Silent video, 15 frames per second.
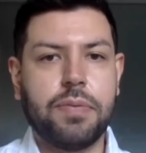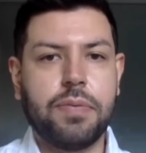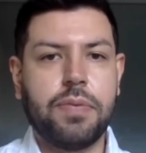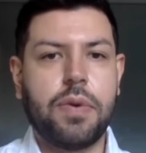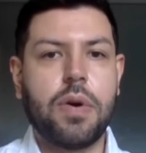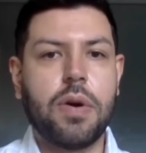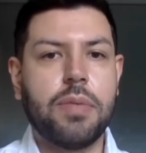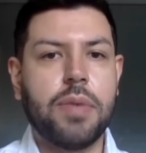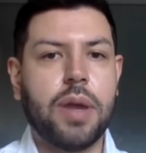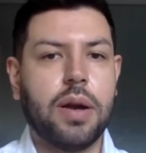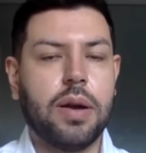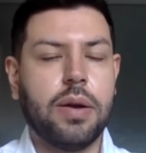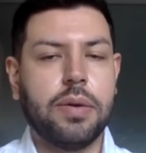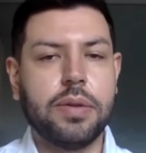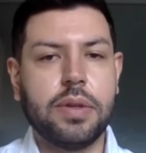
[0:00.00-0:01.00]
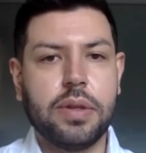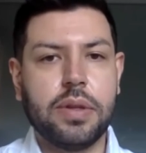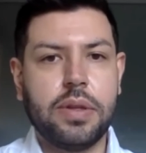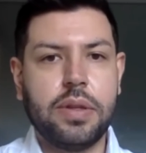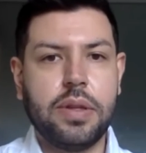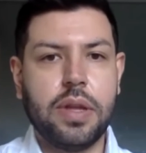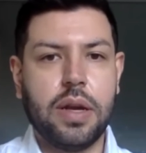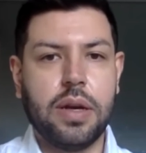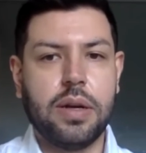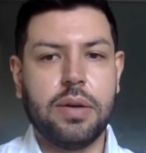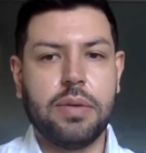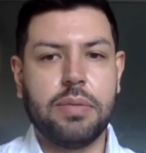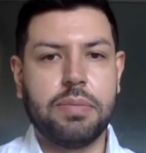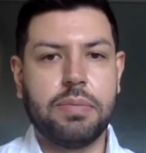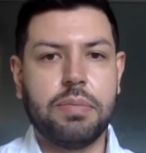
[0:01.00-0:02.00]
formed a
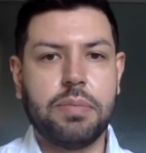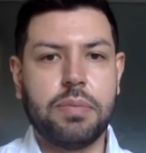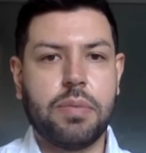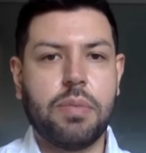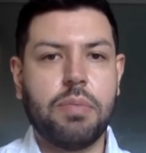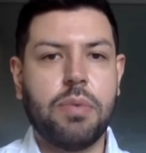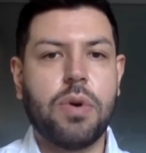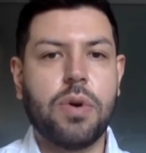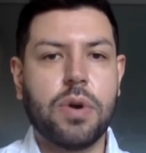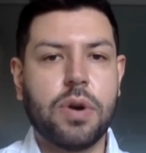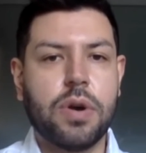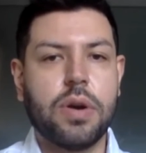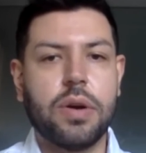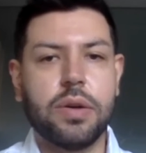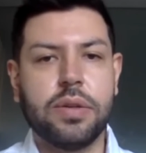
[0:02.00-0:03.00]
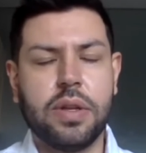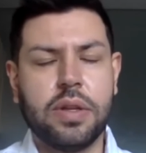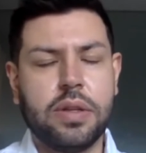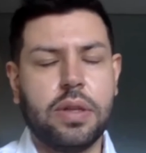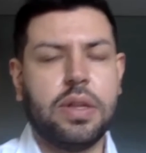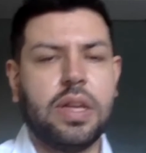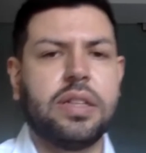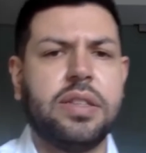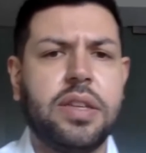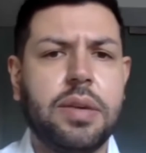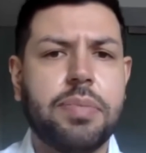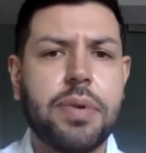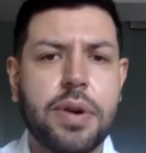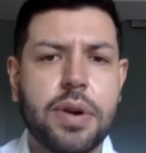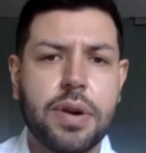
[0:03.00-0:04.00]
more
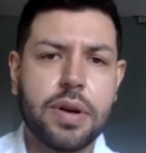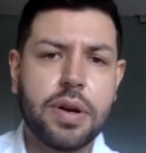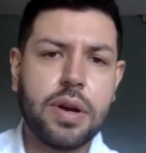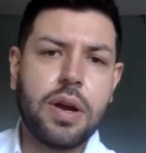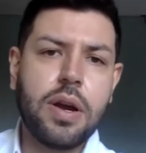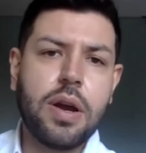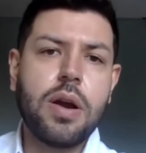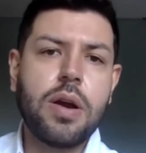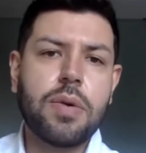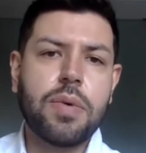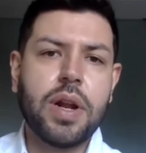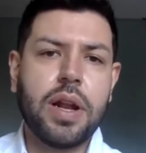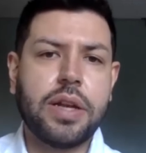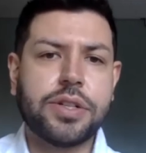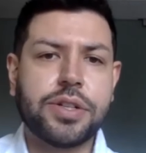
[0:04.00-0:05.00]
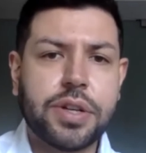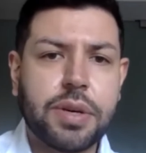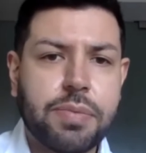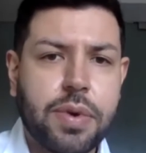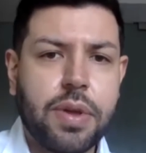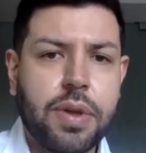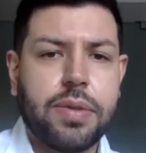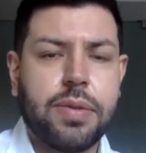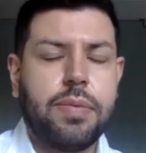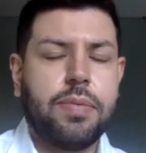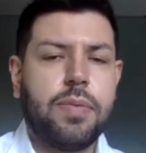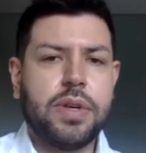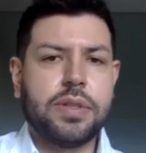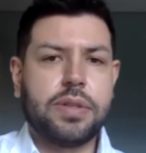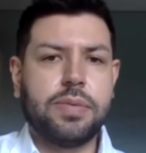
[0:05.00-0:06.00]
deeper relationship with
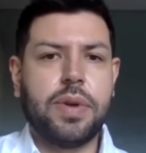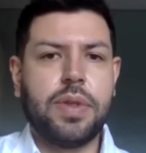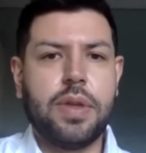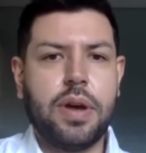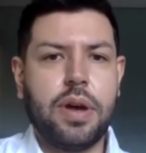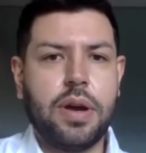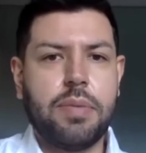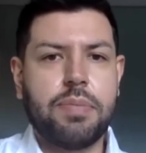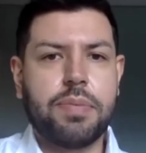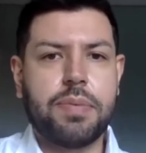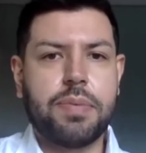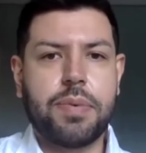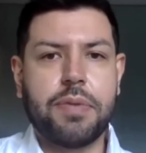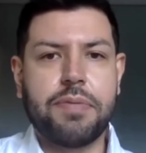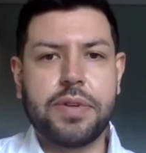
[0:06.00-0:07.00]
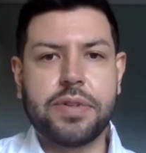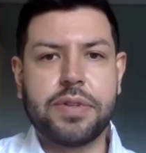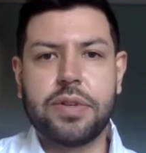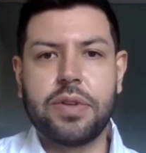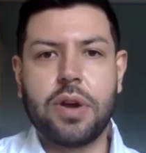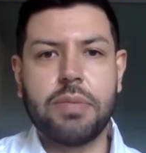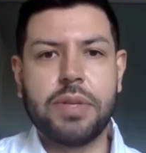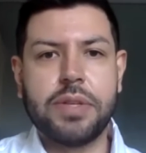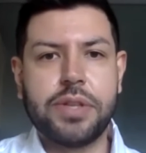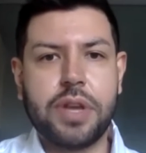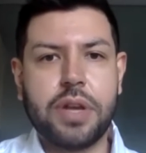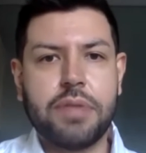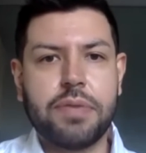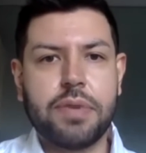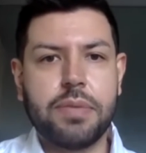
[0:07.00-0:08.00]
was with Professor Dongmin
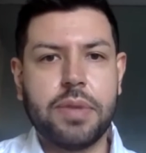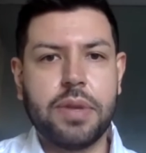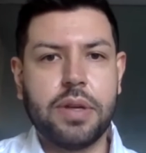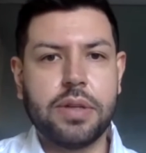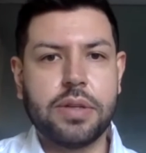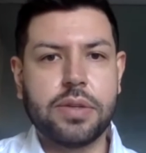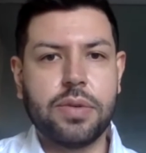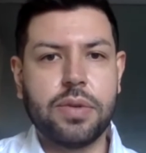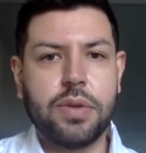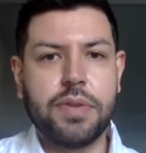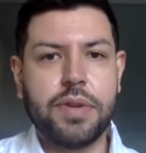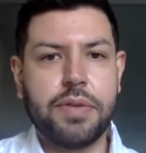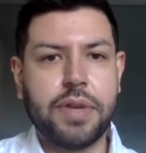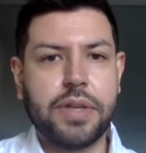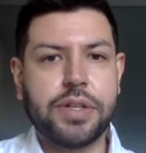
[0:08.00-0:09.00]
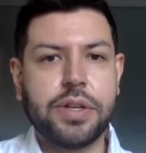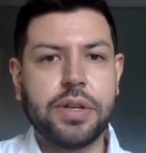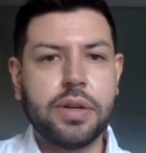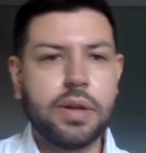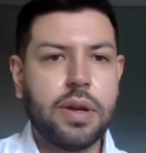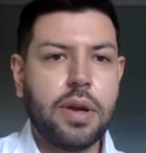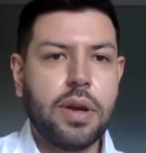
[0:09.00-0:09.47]
Chen from the School of Innovation.